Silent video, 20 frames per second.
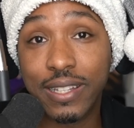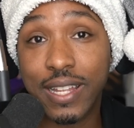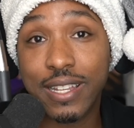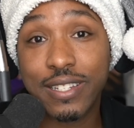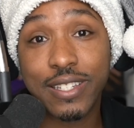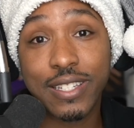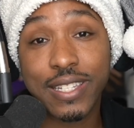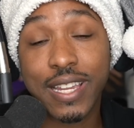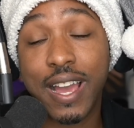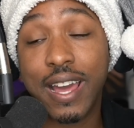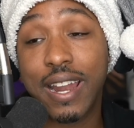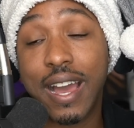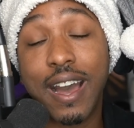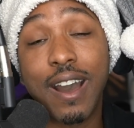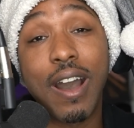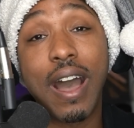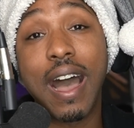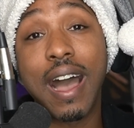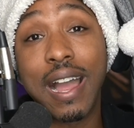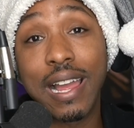That's just kind of
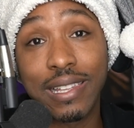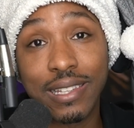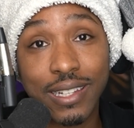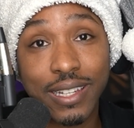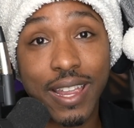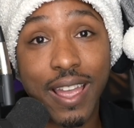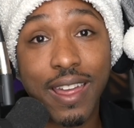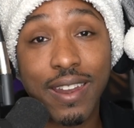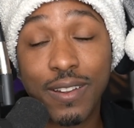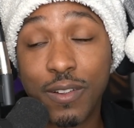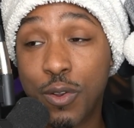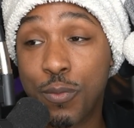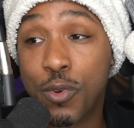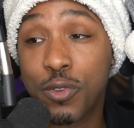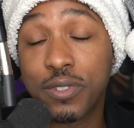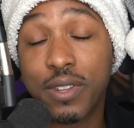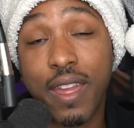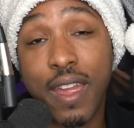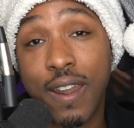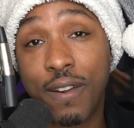how I look at it.
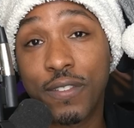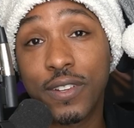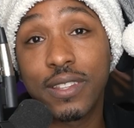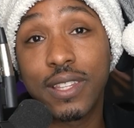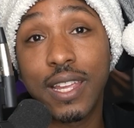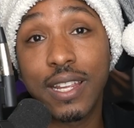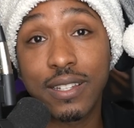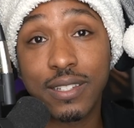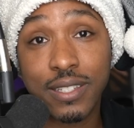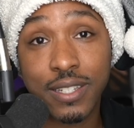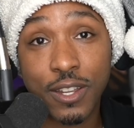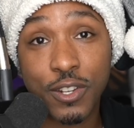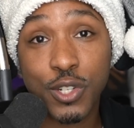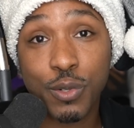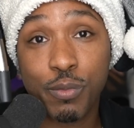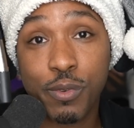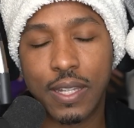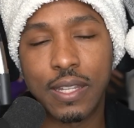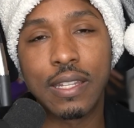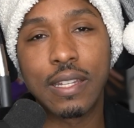Almost everything is
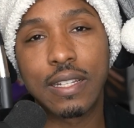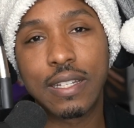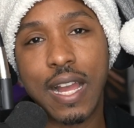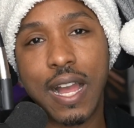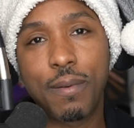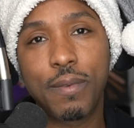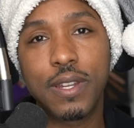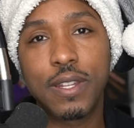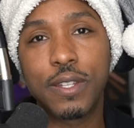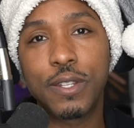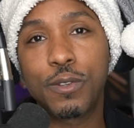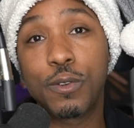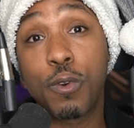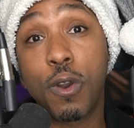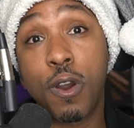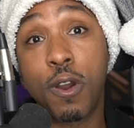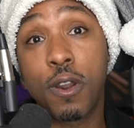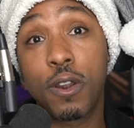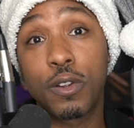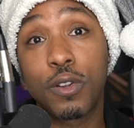touchable. And in comedy, you
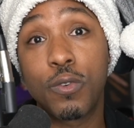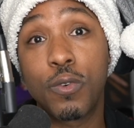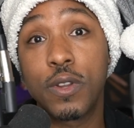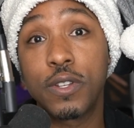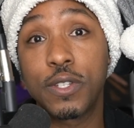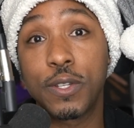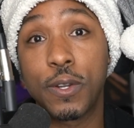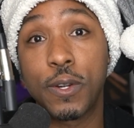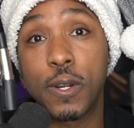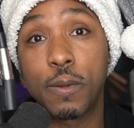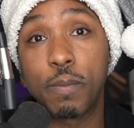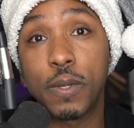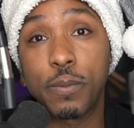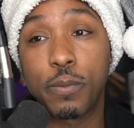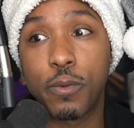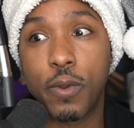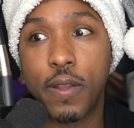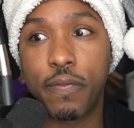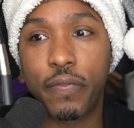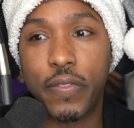are going to hurt
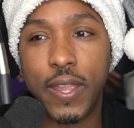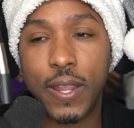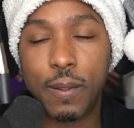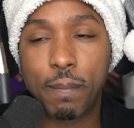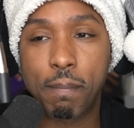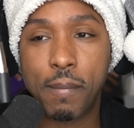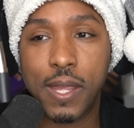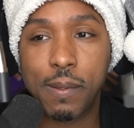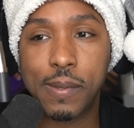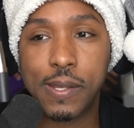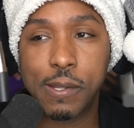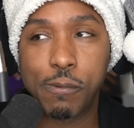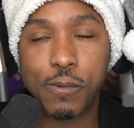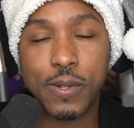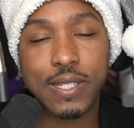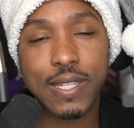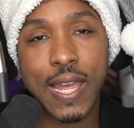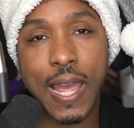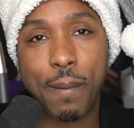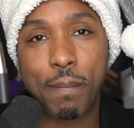people. I think maybe
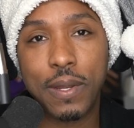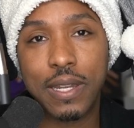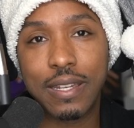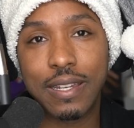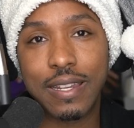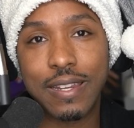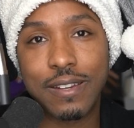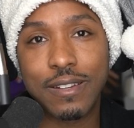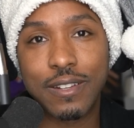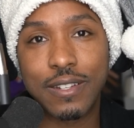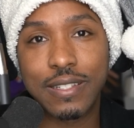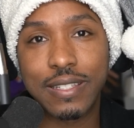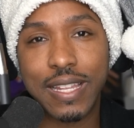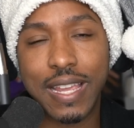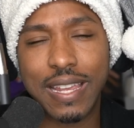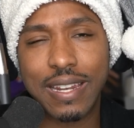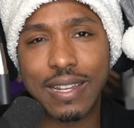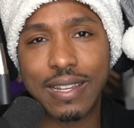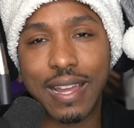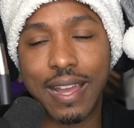what's happening here is
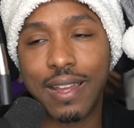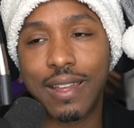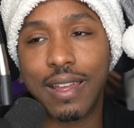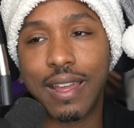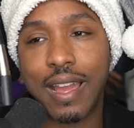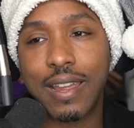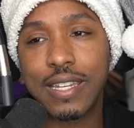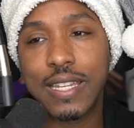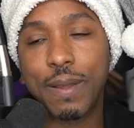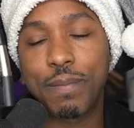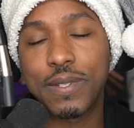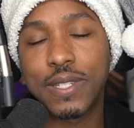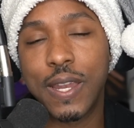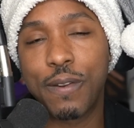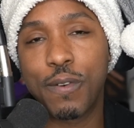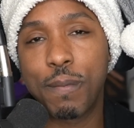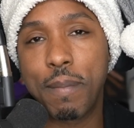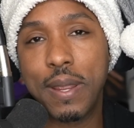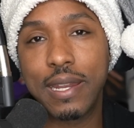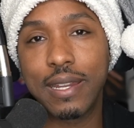that iDubbbz
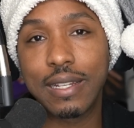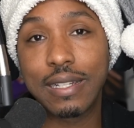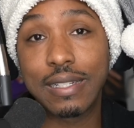never made it